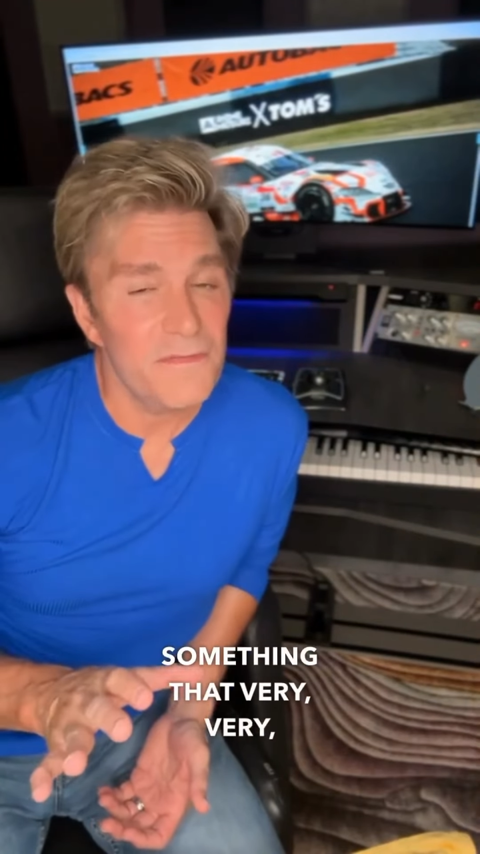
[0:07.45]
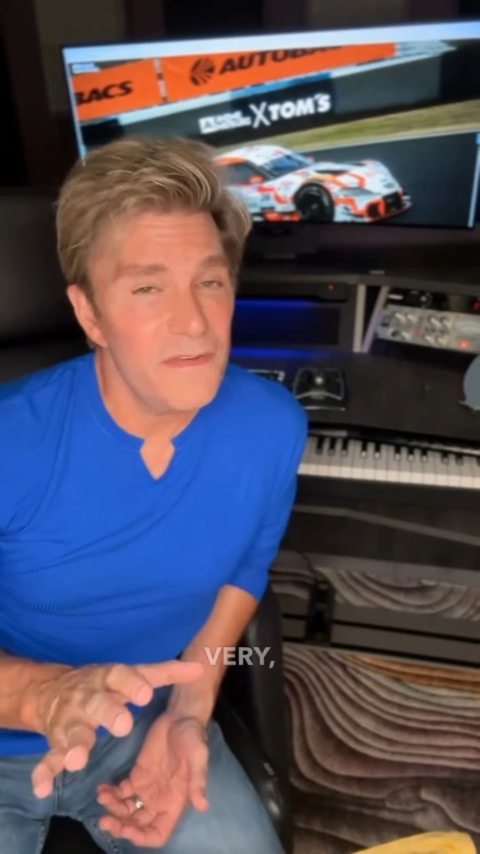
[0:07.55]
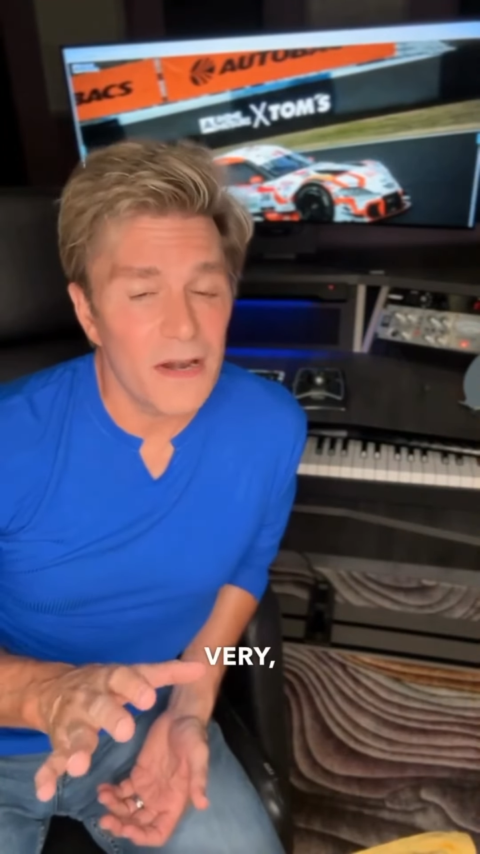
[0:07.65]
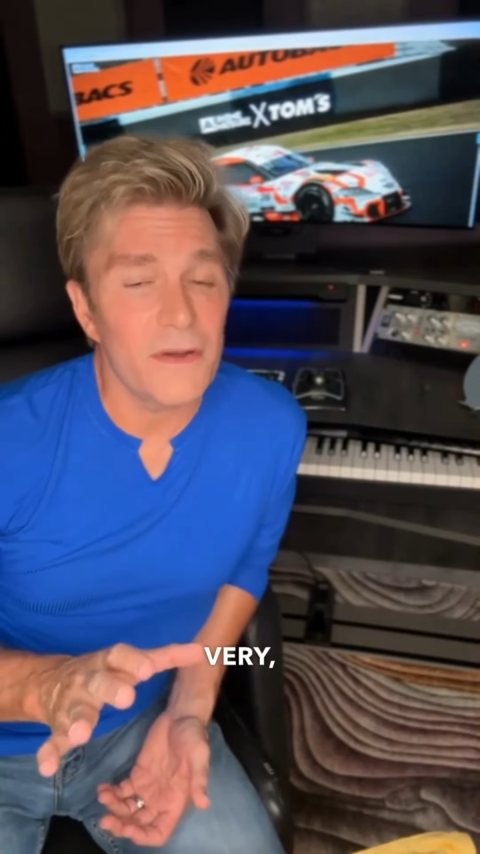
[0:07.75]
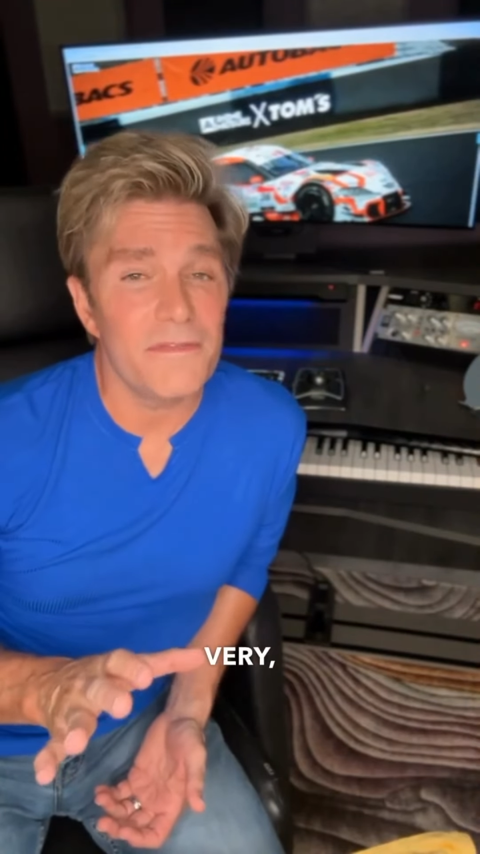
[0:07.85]

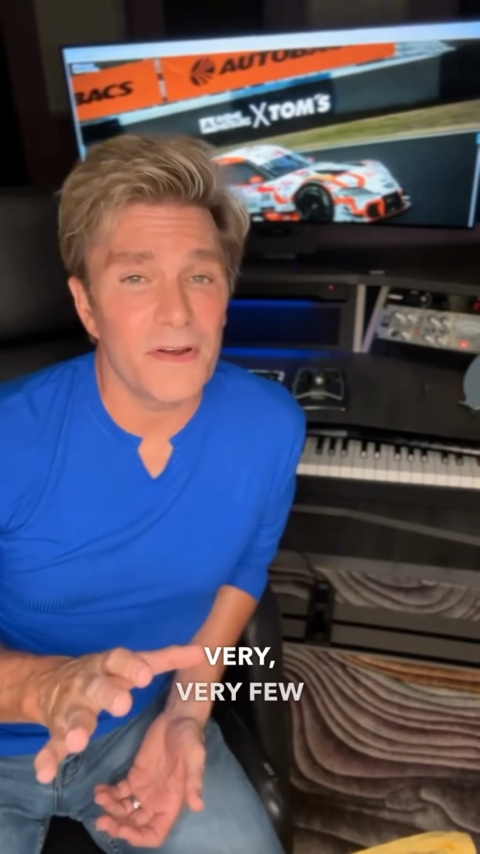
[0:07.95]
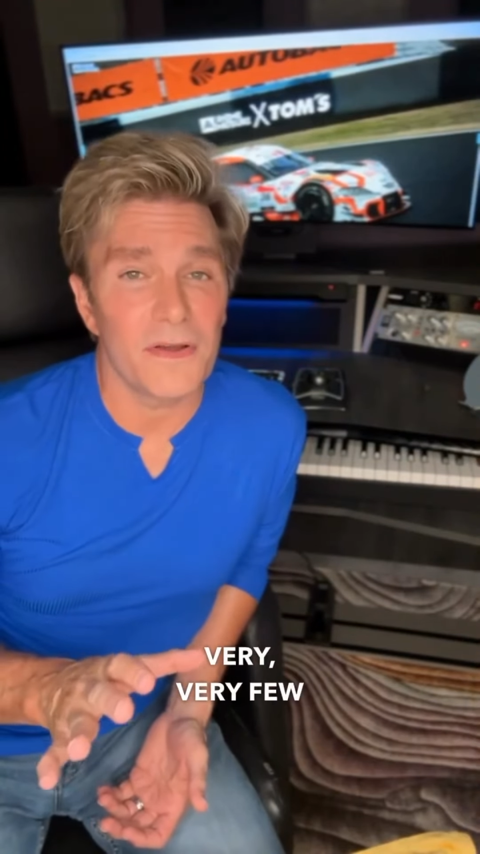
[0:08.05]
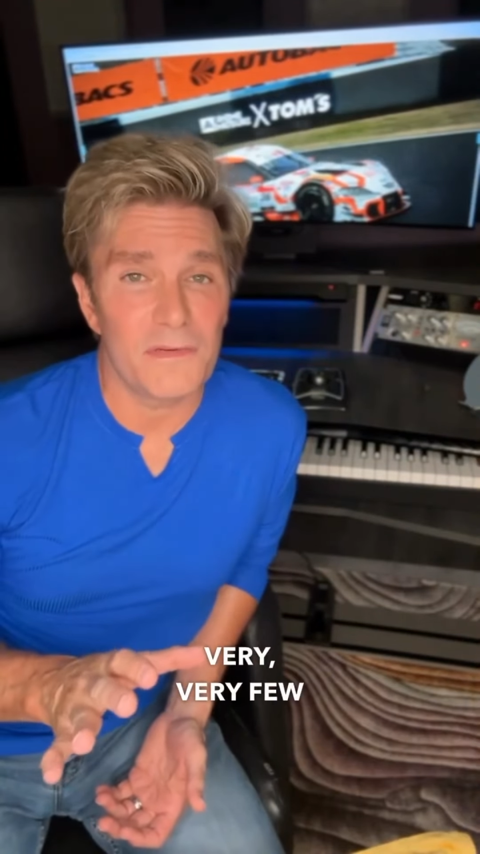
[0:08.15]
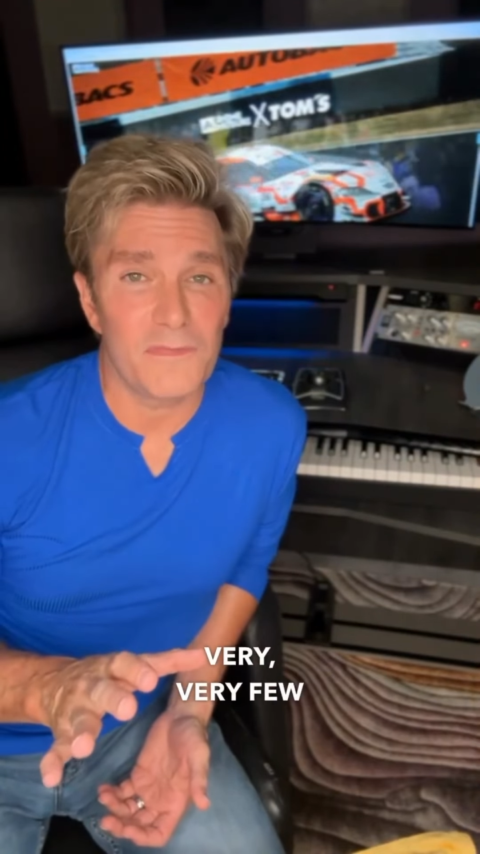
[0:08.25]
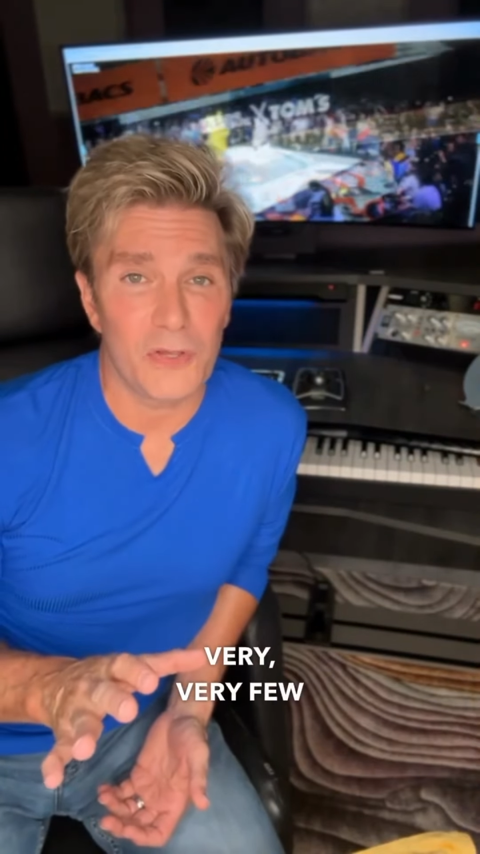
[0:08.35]
very,
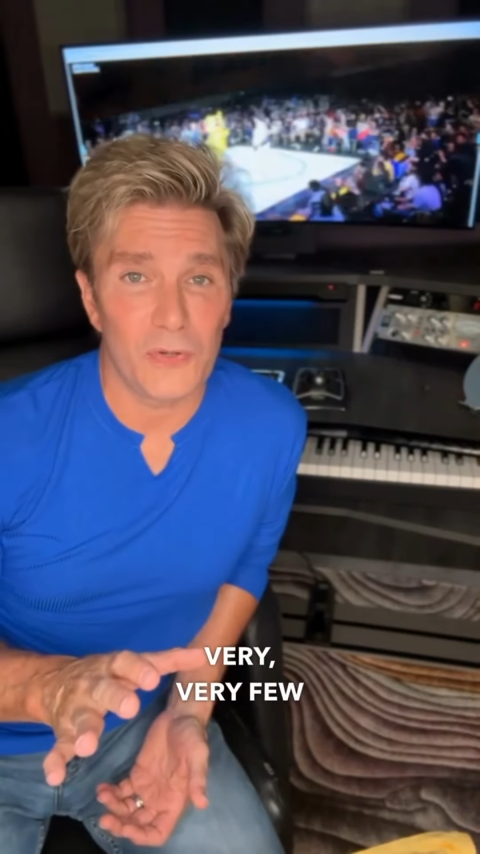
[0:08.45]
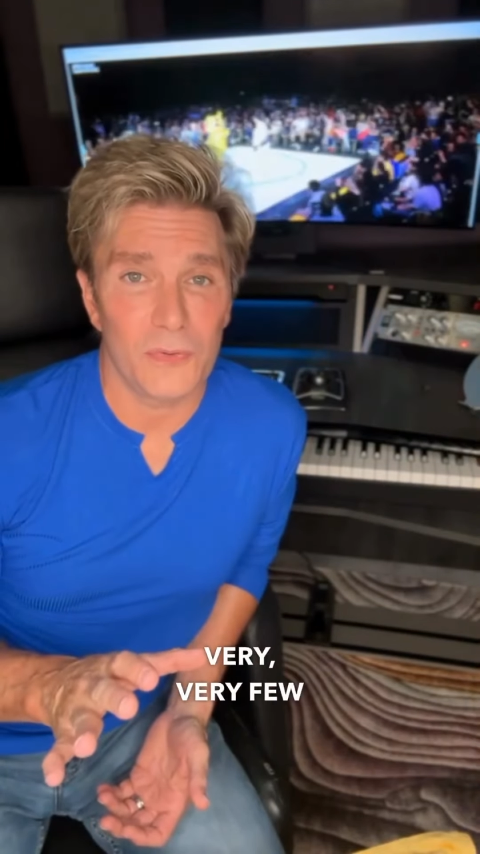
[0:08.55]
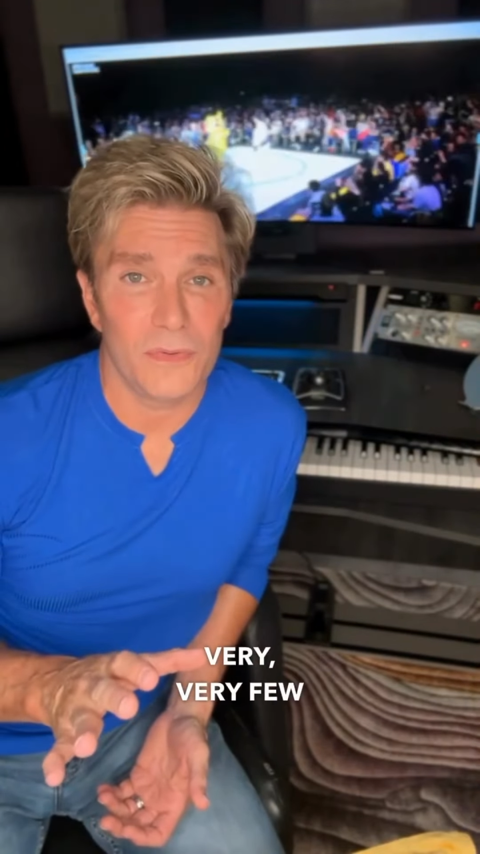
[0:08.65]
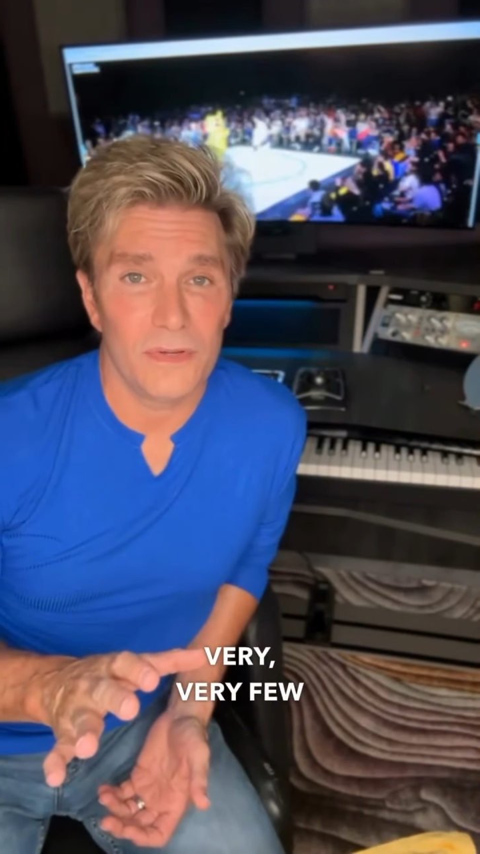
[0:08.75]
very few